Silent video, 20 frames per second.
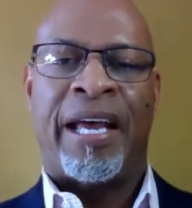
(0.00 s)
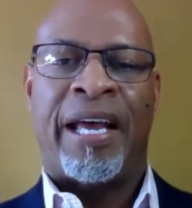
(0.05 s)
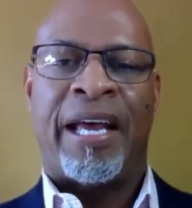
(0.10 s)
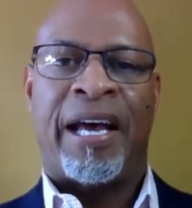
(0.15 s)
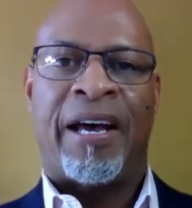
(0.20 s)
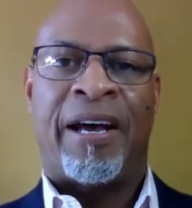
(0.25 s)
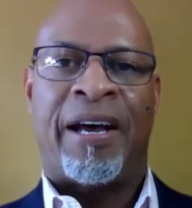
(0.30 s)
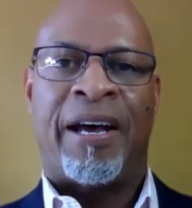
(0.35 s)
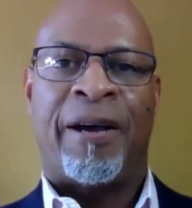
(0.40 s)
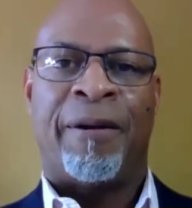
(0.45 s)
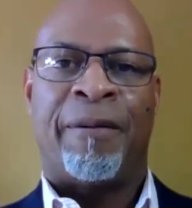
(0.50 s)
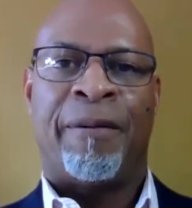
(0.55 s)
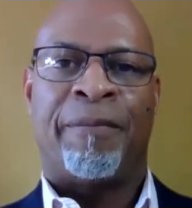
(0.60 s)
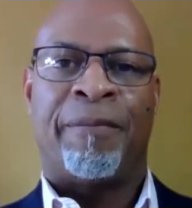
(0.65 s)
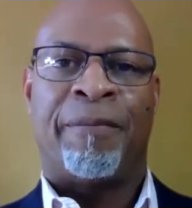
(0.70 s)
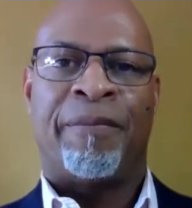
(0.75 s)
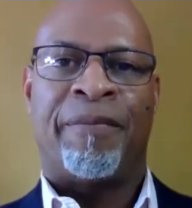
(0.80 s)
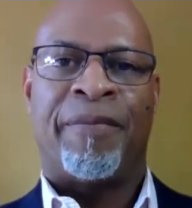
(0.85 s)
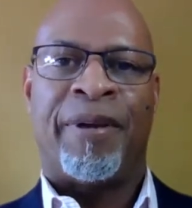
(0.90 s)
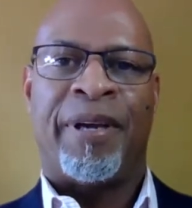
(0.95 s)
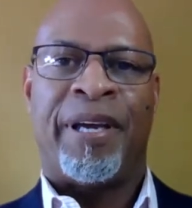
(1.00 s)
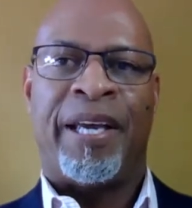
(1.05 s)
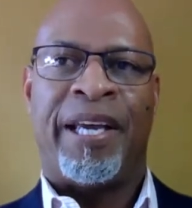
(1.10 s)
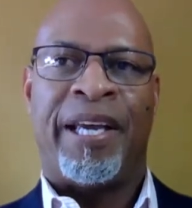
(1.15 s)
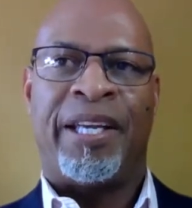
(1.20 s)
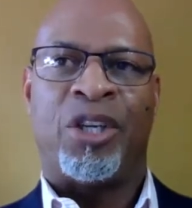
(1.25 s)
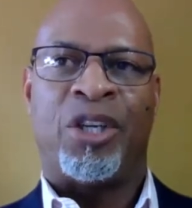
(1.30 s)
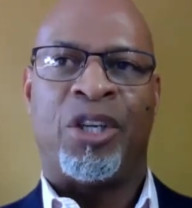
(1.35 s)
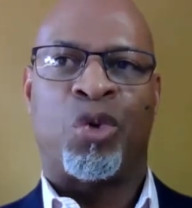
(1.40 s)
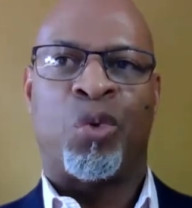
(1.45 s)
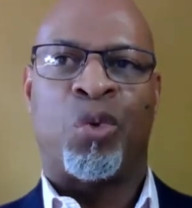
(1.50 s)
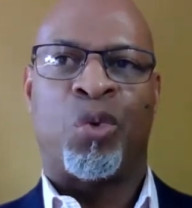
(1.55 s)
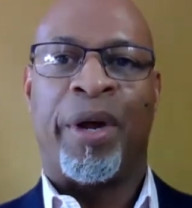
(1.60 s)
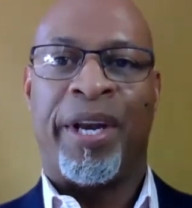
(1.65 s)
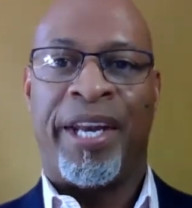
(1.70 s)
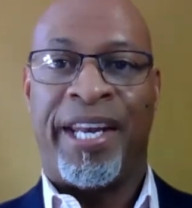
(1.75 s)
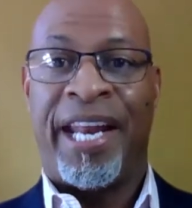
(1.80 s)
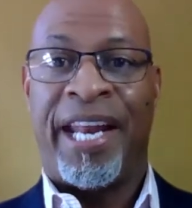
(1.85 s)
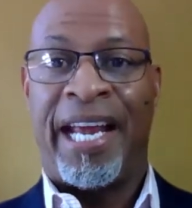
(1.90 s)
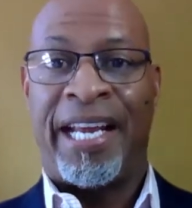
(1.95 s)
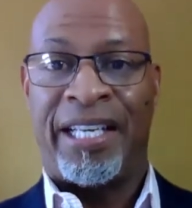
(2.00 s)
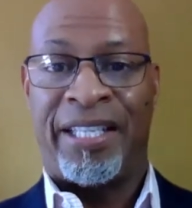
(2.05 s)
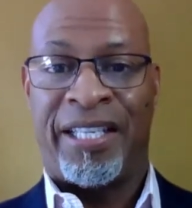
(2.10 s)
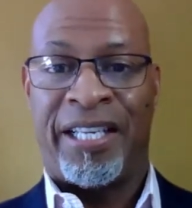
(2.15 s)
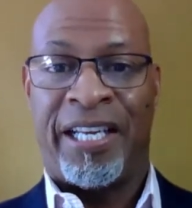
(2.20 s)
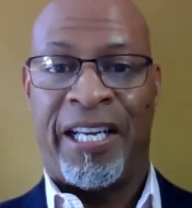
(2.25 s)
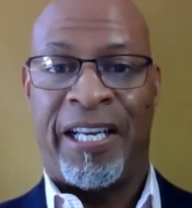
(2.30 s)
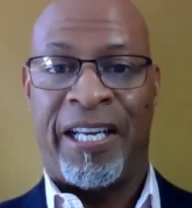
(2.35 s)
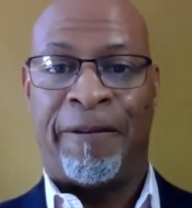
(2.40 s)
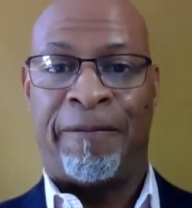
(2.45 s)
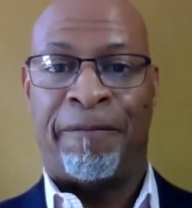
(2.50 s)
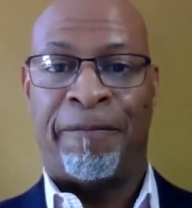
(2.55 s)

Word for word: um, in twenty nineteen.